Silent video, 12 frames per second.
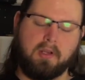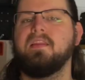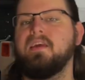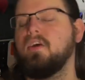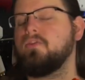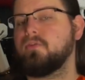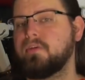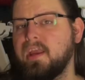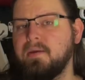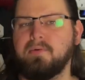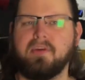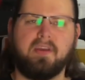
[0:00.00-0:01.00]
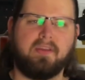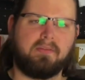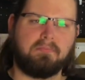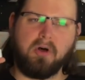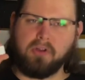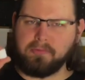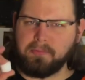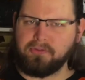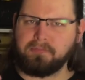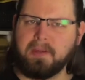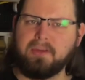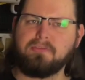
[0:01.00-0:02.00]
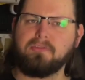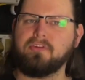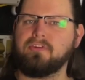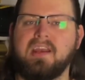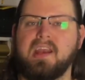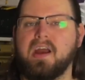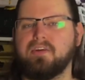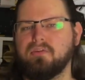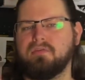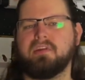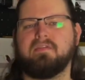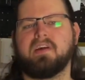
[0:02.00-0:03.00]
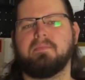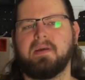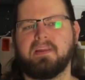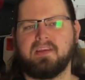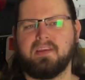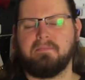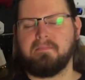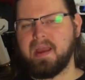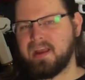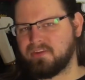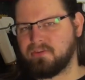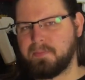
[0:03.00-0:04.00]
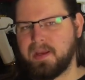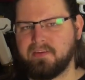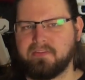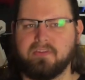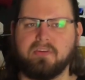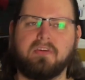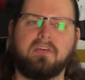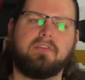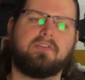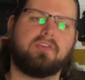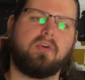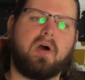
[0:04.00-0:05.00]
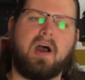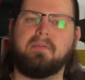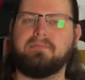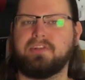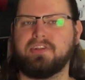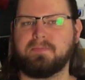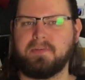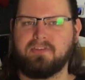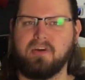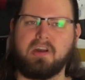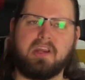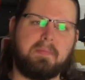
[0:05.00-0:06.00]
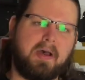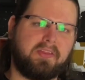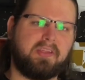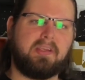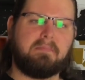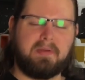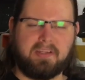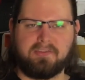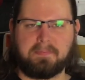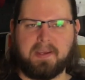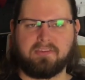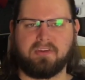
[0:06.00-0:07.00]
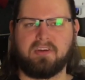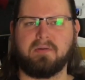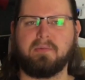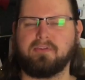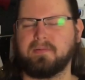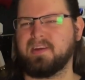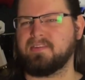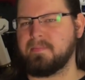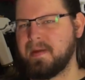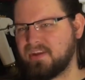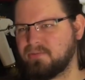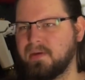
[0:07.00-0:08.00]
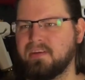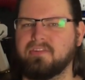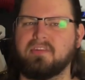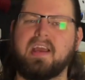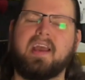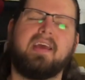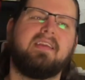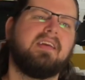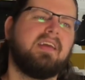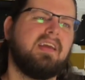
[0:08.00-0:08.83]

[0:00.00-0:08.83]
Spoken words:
They also came with multiple spacers. Now, I don't really recommend the max spacer, so I'll just be talking about the mid spacer here, mostly because the max spacer had